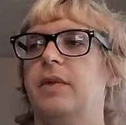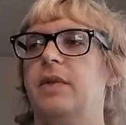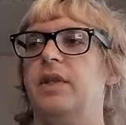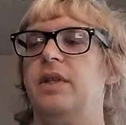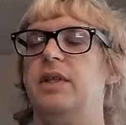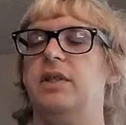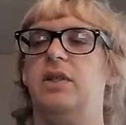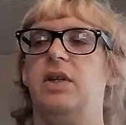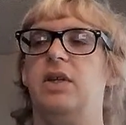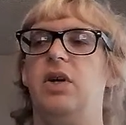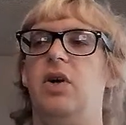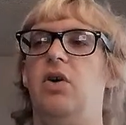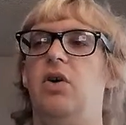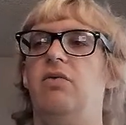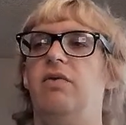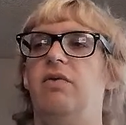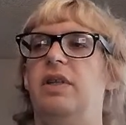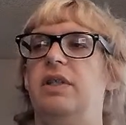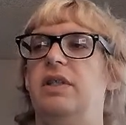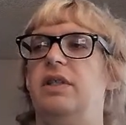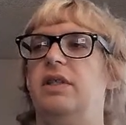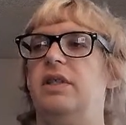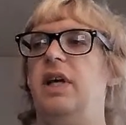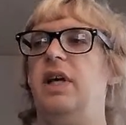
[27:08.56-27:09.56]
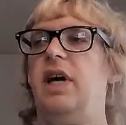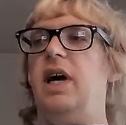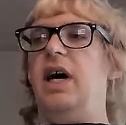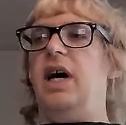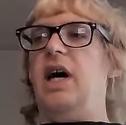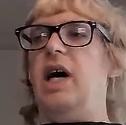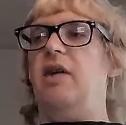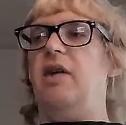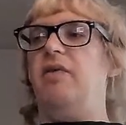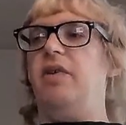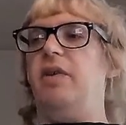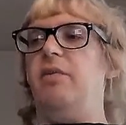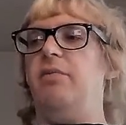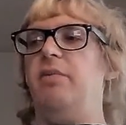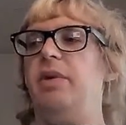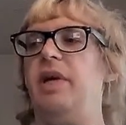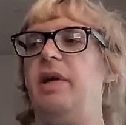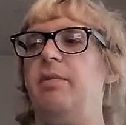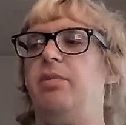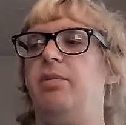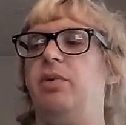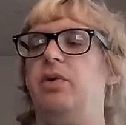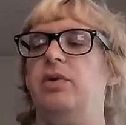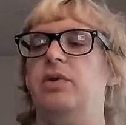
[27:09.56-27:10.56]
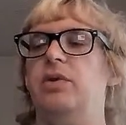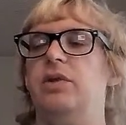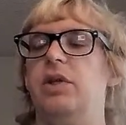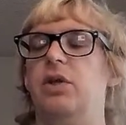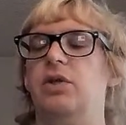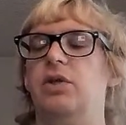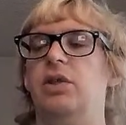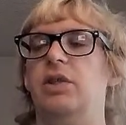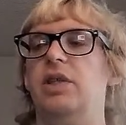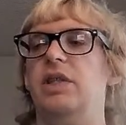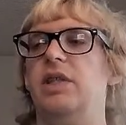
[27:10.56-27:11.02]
this COVID stuff and people social